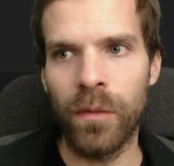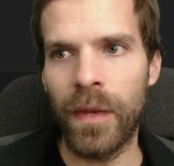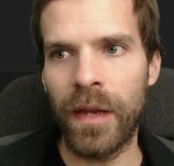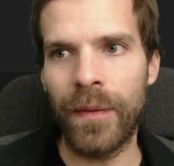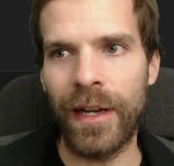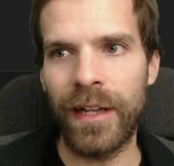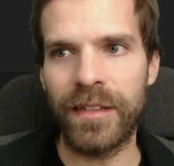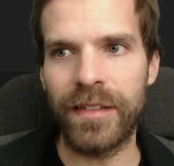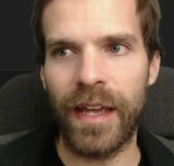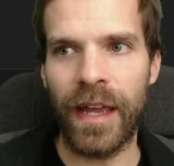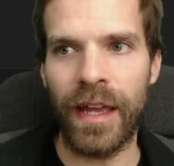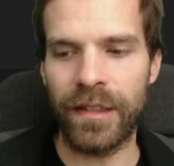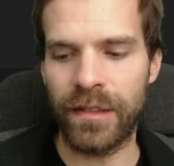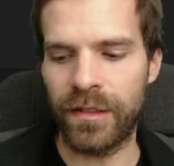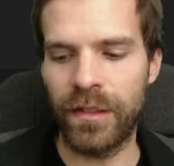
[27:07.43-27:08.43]
maybe let's
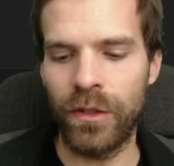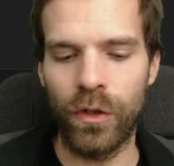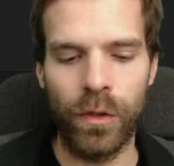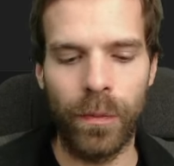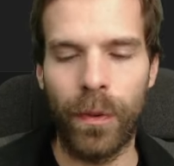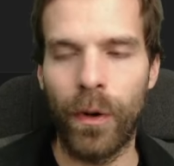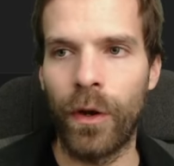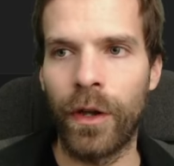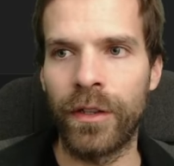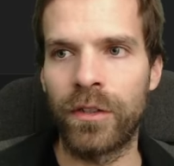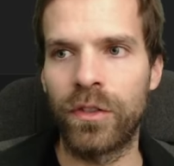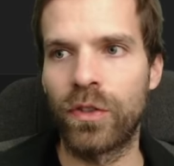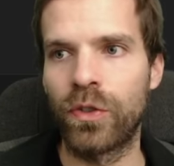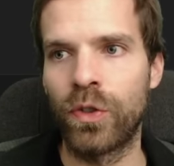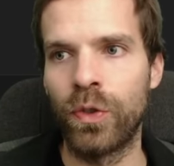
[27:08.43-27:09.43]
add zero
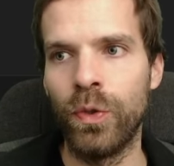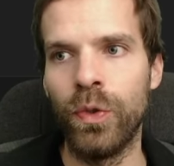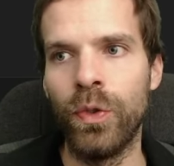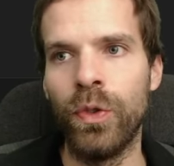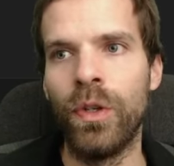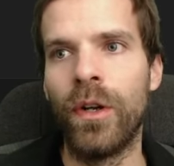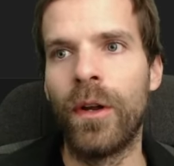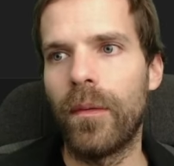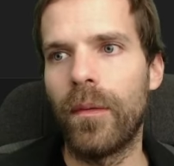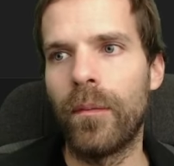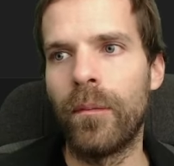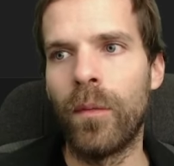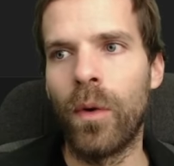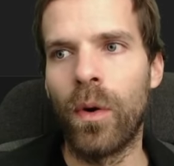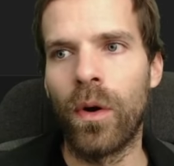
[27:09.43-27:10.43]
point two
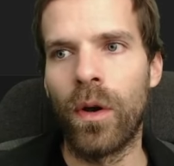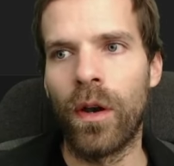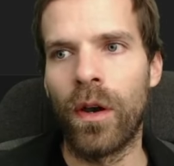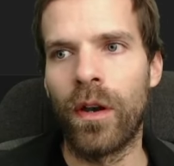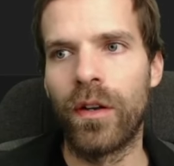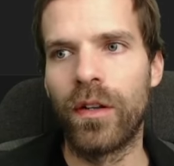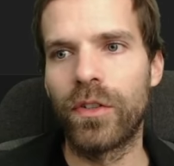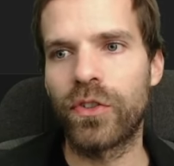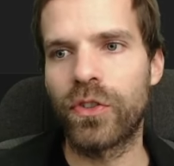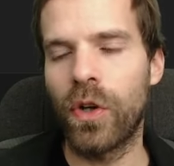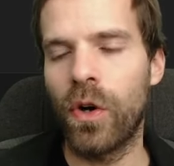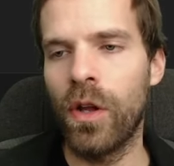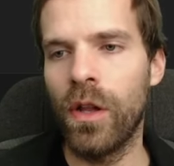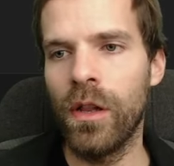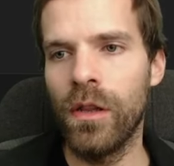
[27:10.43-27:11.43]
more S O
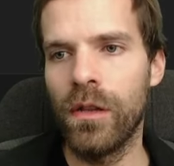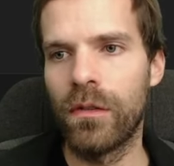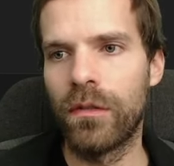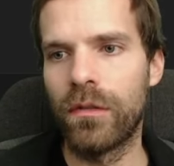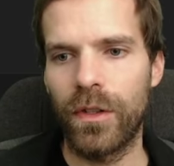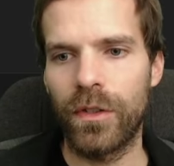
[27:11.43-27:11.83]
L.